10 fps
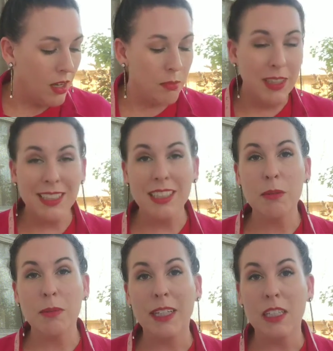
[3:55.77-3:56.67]
This is
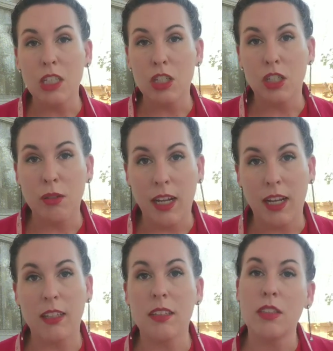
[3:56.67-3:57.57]
split into 2
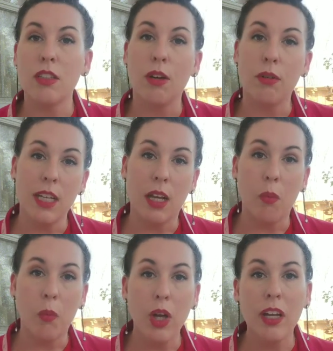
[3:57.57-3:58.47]
days. So day
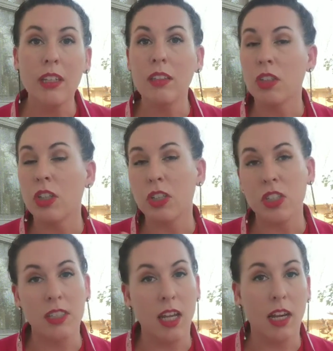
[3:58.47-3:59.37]
1, you're
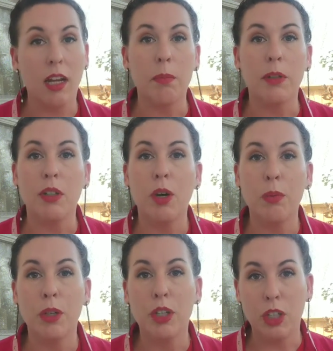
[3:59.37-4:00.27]
just setting up your
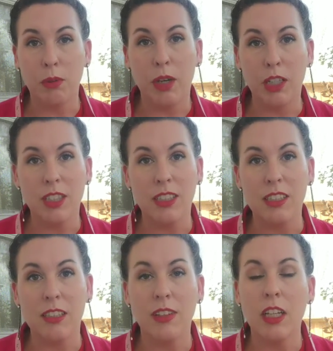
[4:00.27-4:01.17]
notebook, you're watching
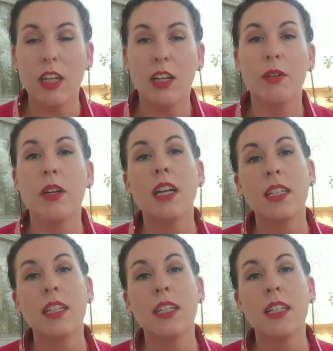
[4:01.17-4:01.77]
this video.